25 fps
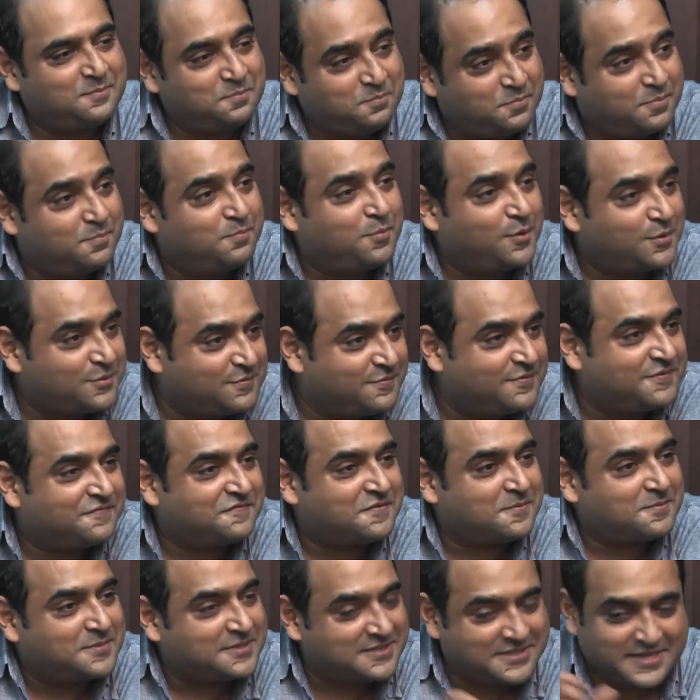and both were
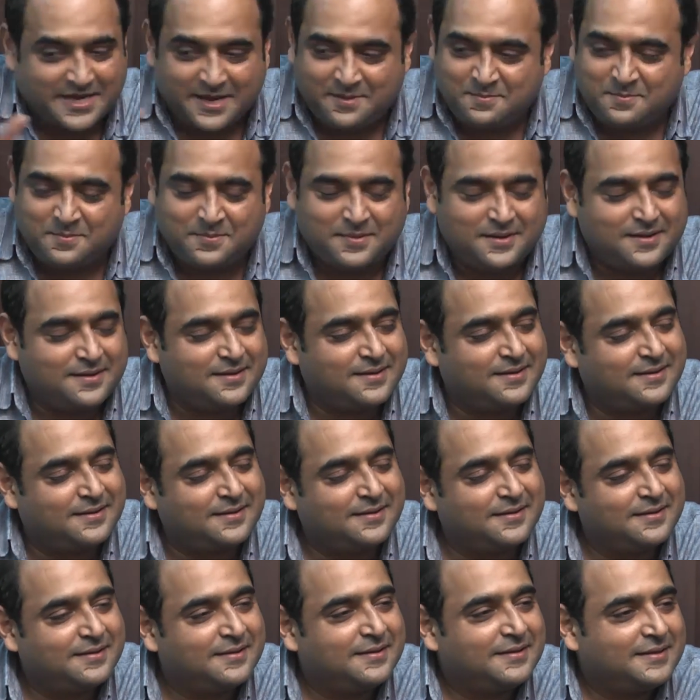from the same. Uh,
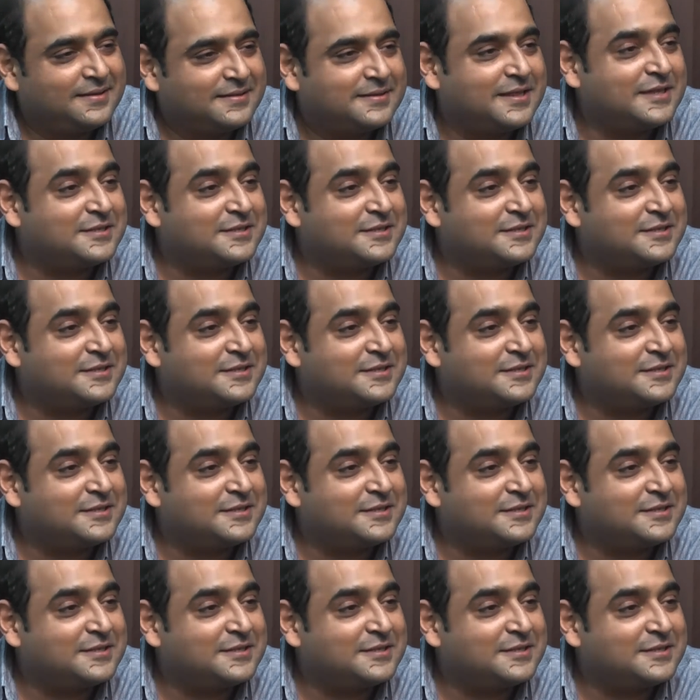wow.